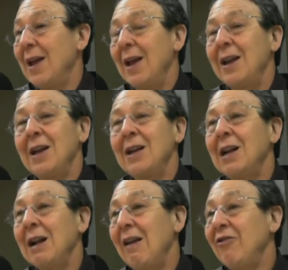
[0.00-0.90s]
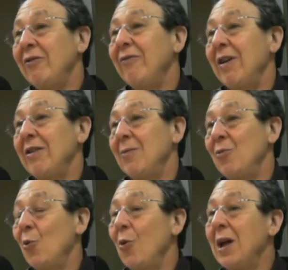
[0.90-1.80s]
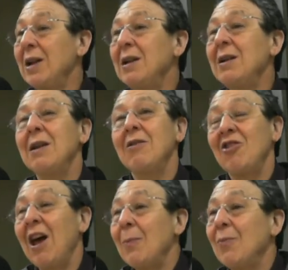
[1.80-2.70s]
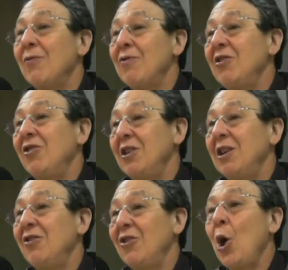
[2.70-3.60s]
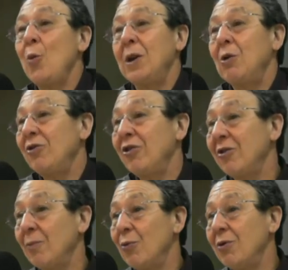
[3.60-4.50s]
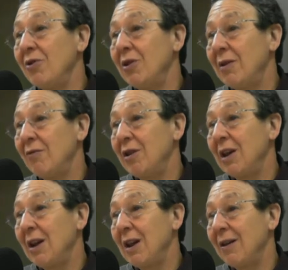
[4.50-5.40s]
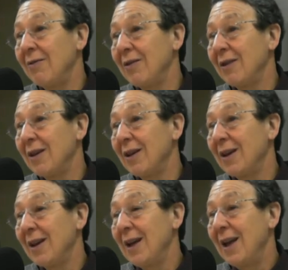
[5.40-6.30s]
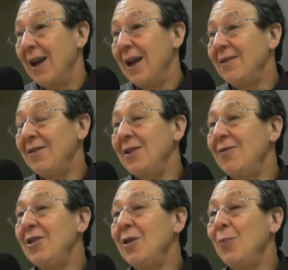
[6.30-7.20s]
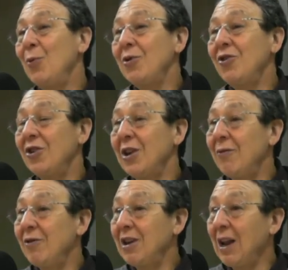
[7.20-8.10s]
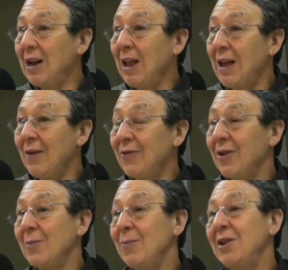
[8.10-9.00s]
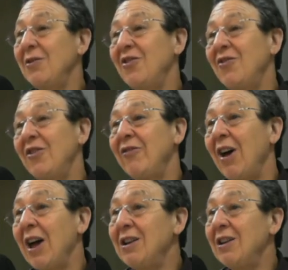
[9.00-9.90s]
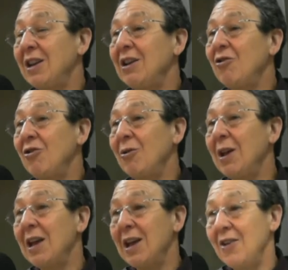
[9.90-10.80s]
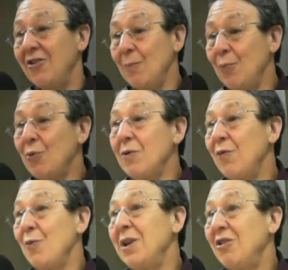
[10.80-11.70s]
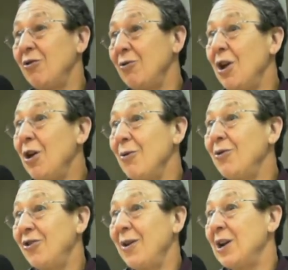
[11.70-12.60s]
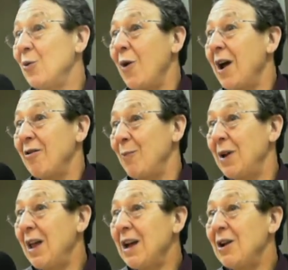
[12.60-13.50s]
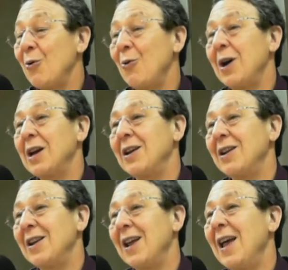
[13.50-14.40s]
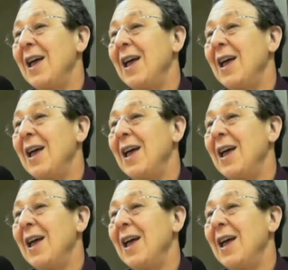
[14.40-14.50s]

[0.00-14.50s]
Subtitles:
And I can classify them. The one type of reason is, because it's important in everyday life. And even the importance in everyday life can be divided into, it's important for me to know so I can wire a plug, or I can